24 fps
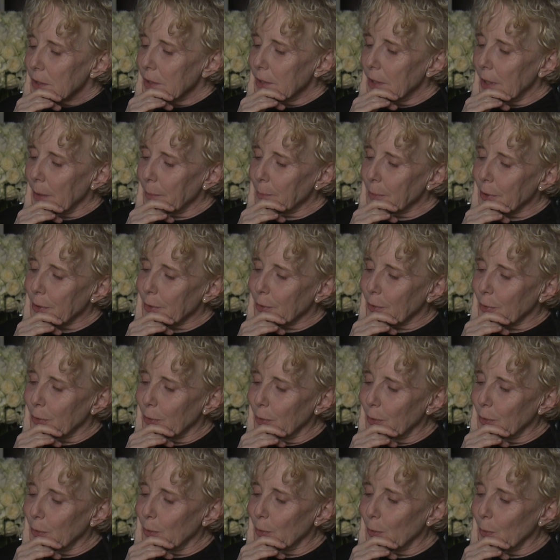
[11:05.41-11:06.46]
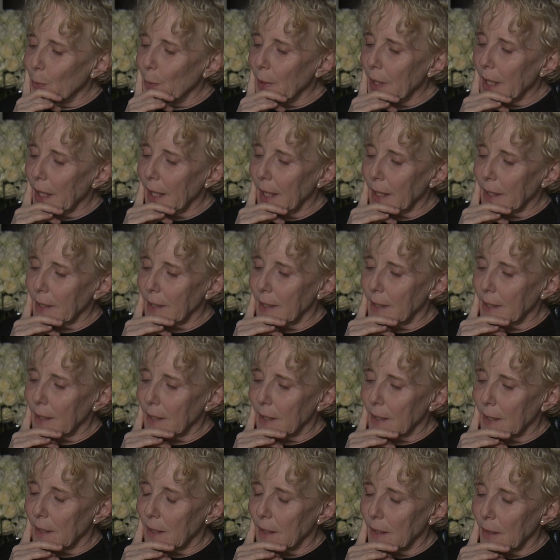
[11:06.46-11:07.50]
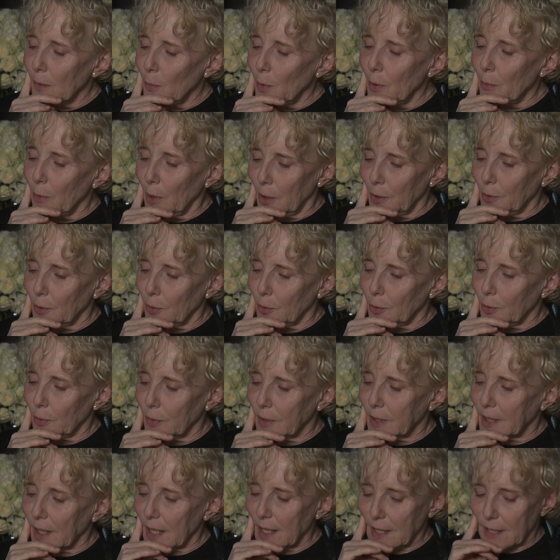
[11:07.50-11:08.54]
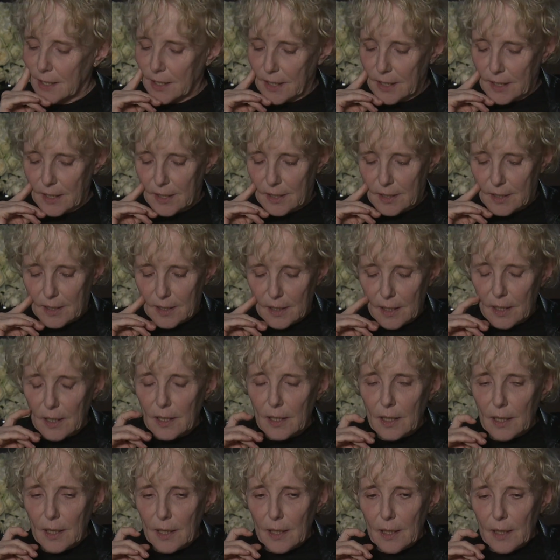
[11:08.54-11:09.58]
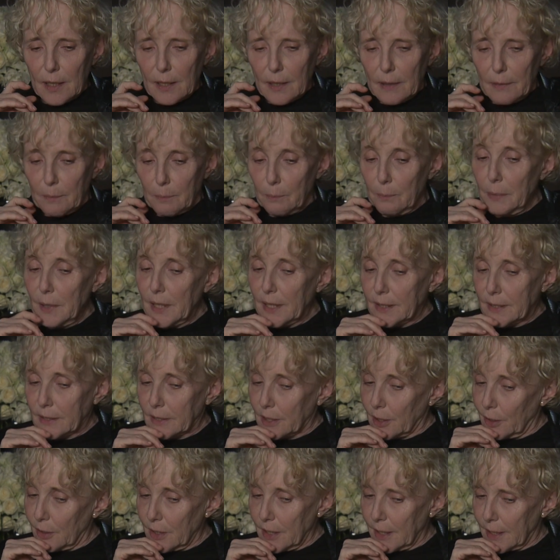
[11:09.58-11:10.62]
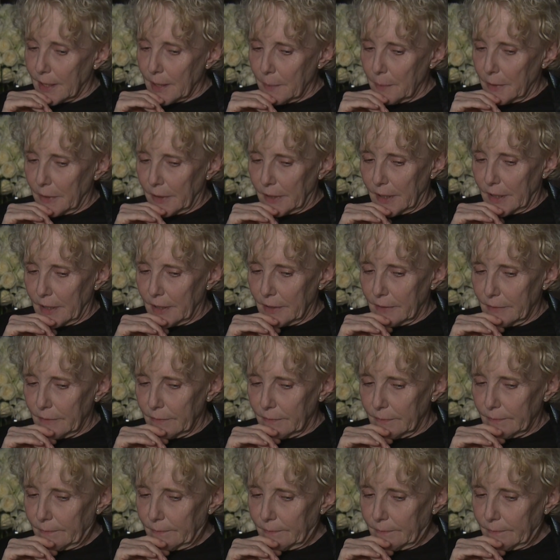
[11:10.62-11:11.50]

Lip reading: Number two, we wanted to test this big Sony camera,